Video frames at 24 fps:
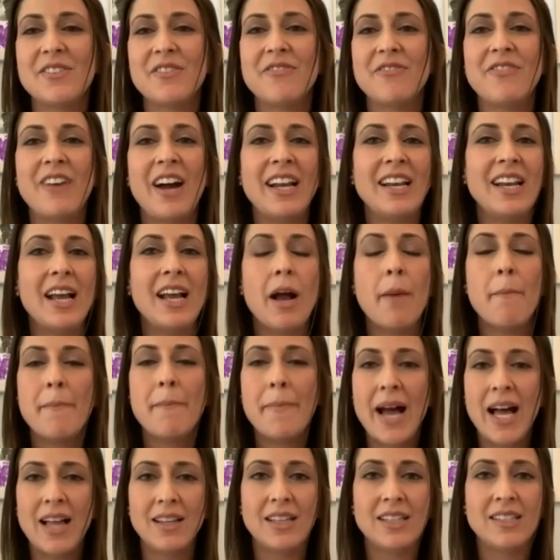finding a
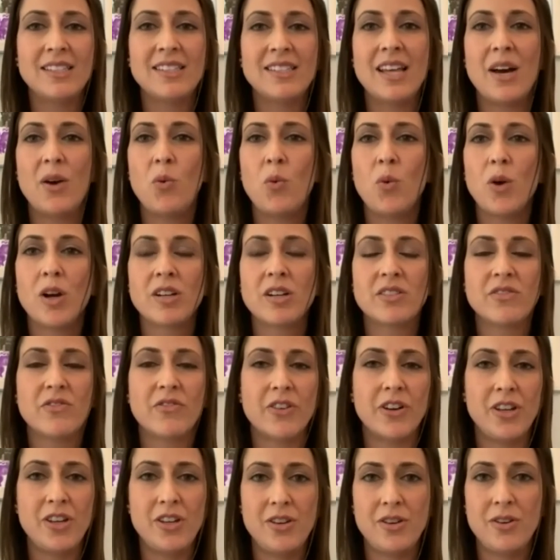balance that works for
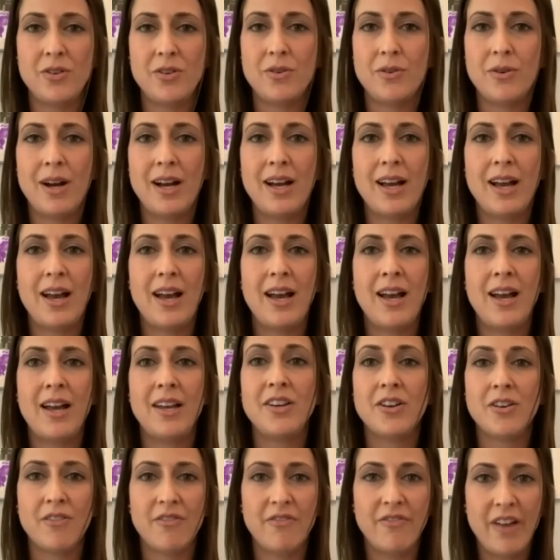you and
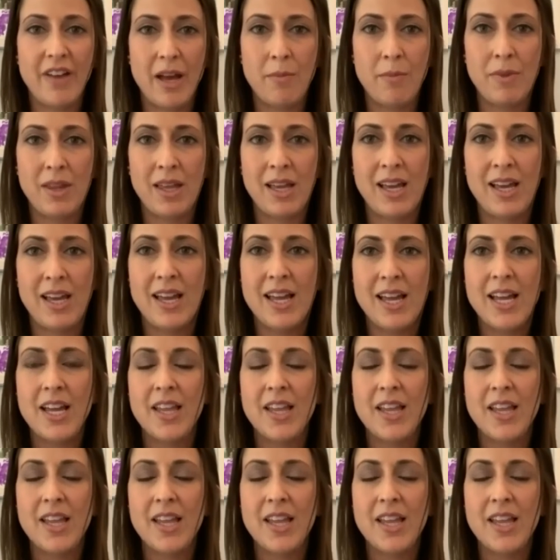your family.